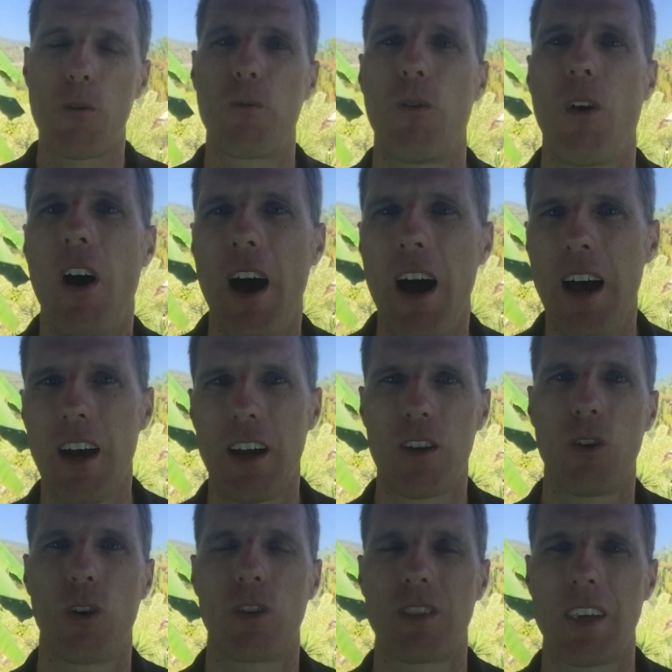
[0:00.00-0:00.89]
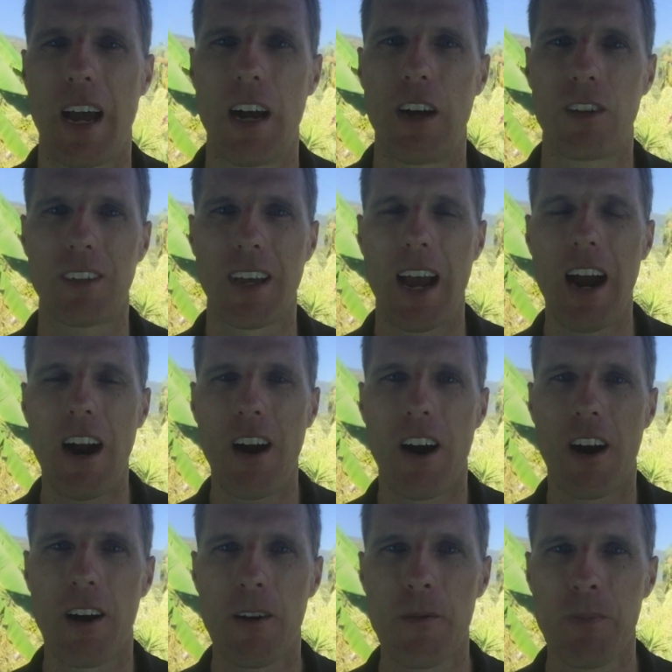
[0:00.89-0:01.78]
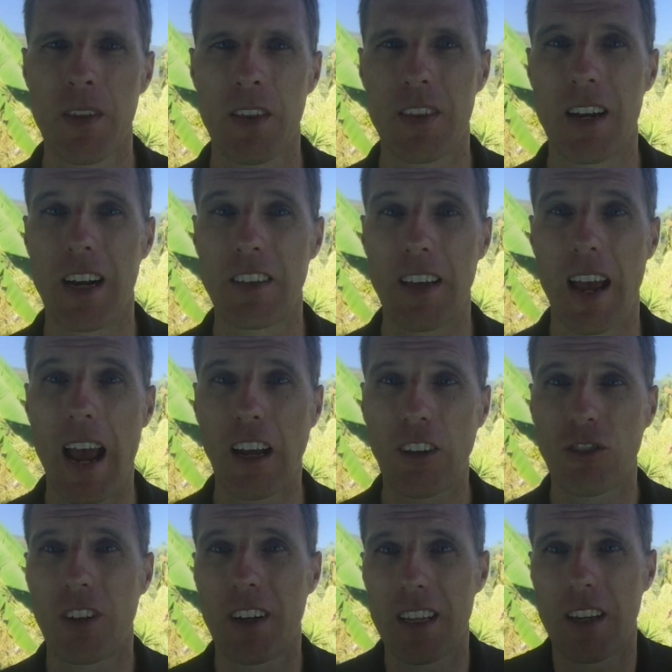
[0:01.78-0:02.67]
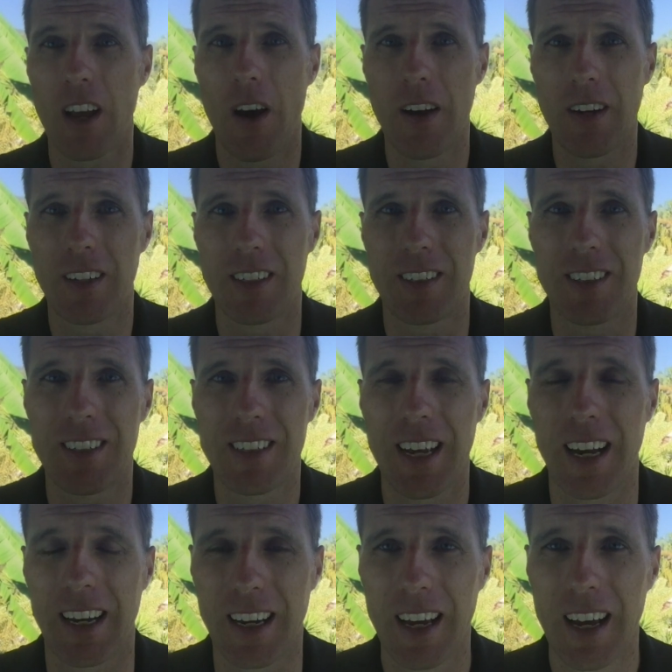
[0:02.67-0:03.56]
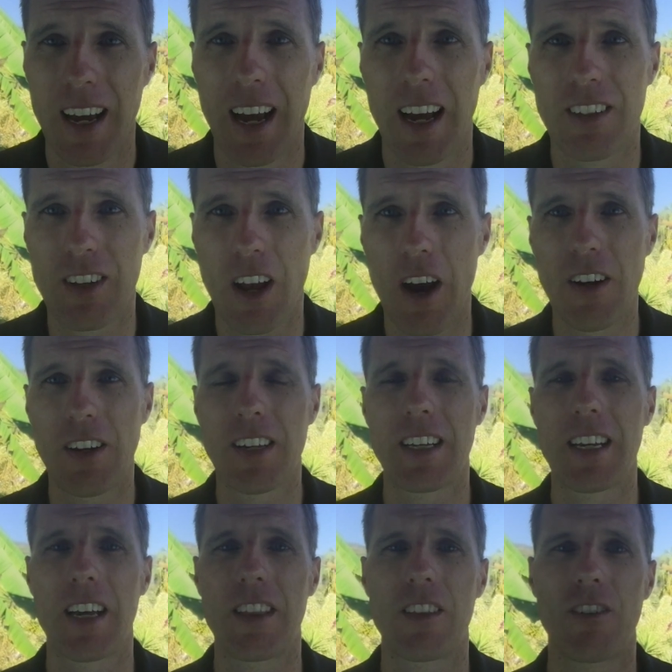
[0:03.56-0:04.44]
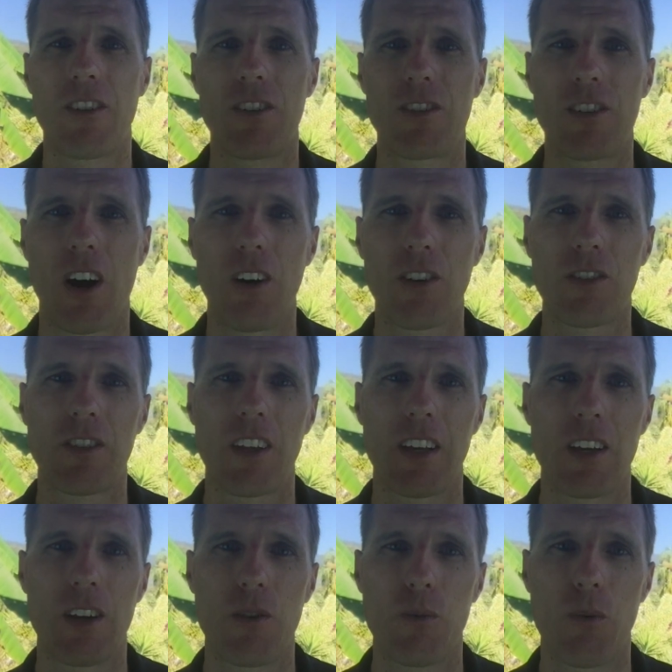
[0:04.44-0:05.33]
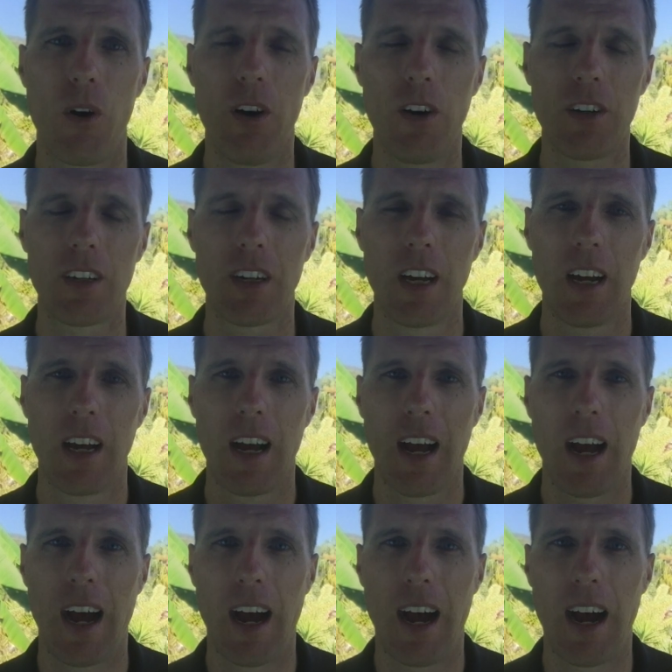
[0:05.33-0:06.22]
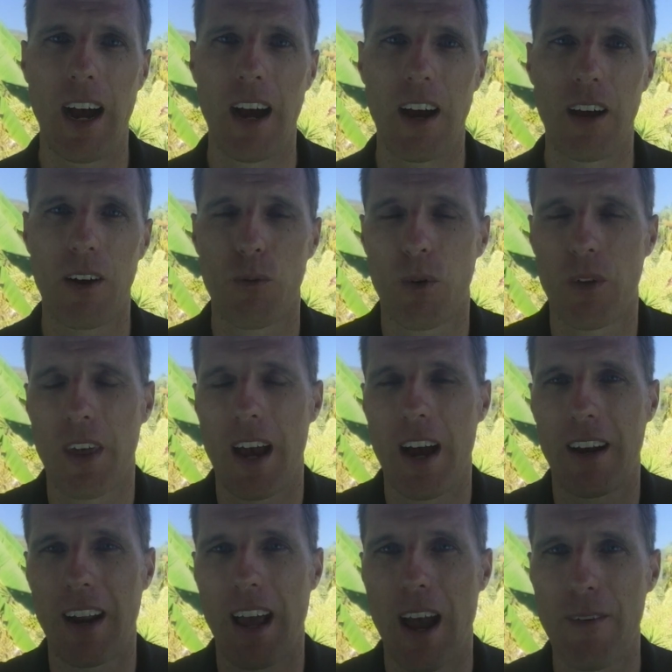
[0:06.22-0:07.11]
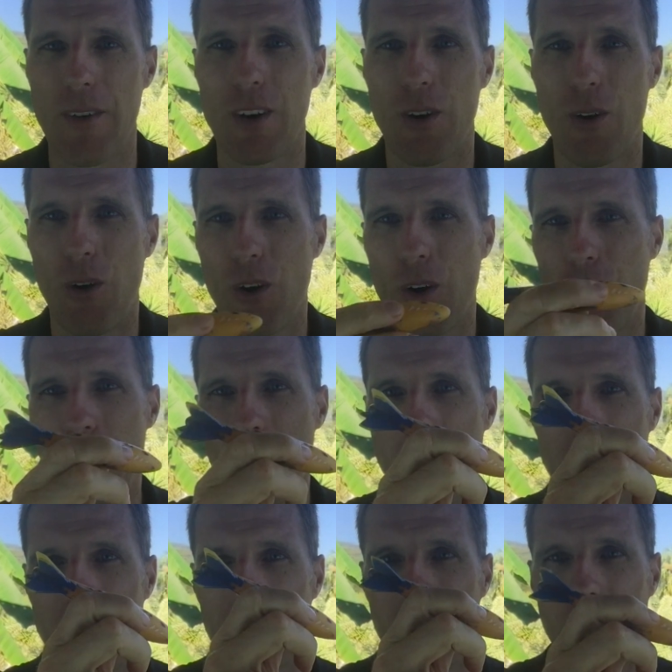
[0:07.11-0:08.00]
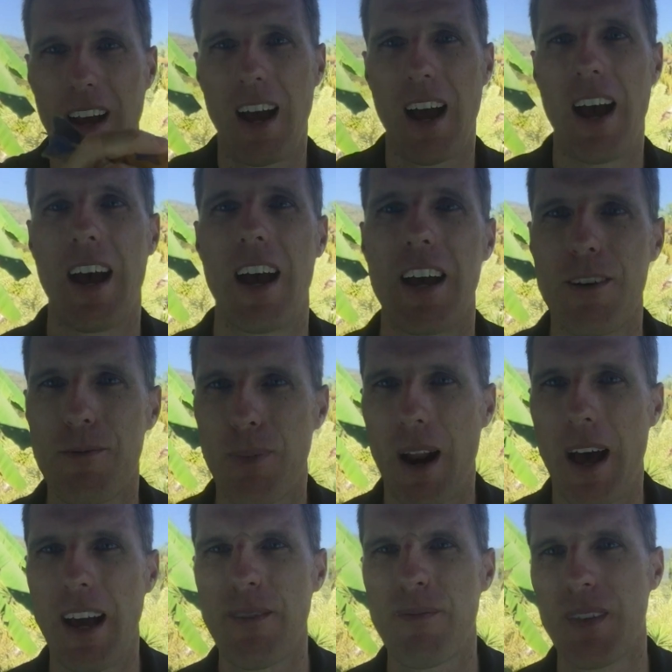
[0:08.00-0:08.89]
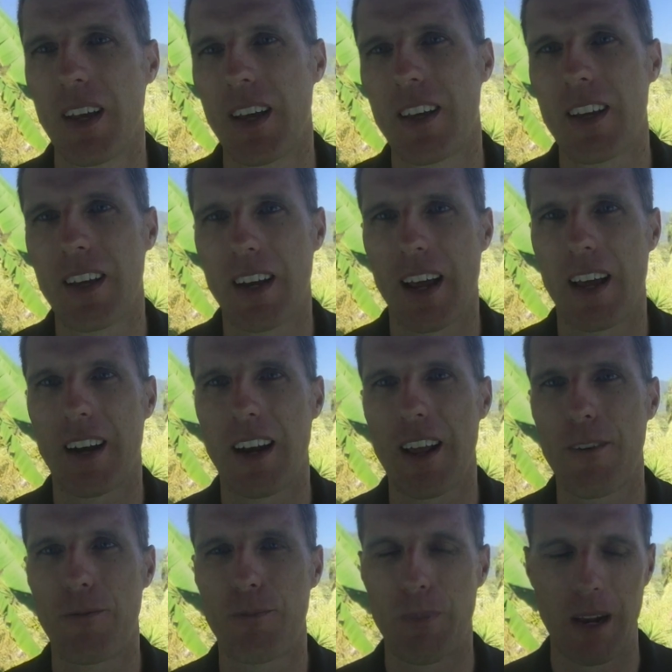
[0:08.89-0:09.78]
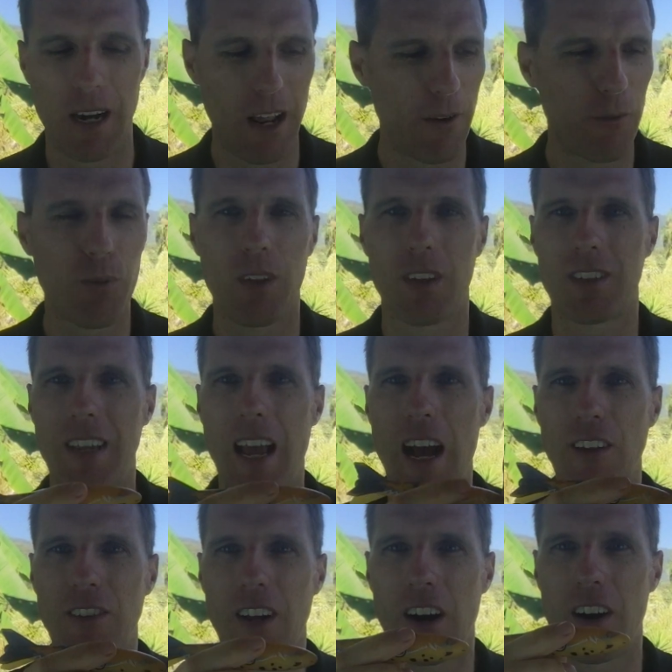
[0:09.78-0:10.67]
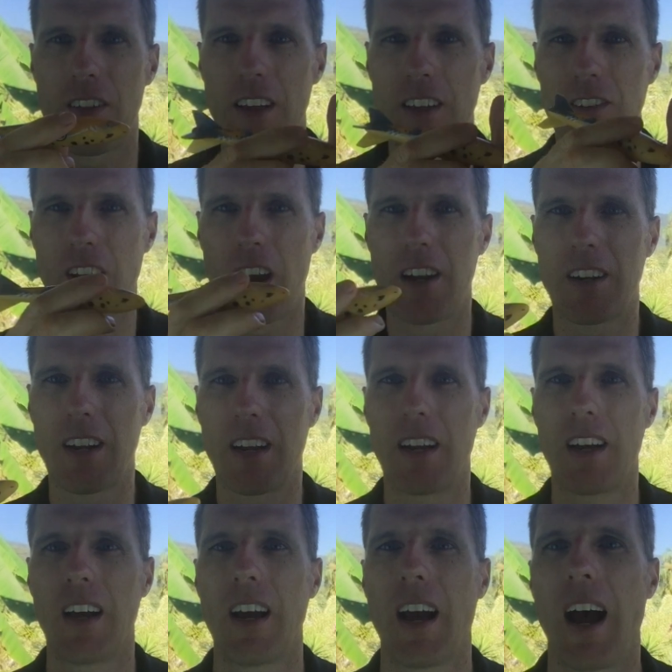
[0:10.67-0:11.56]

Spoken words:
fire your sales arrow, then it's actually going to stick. It's going to get the results that you want without having all of that in play. You're going to be left with a sales arrow that's going to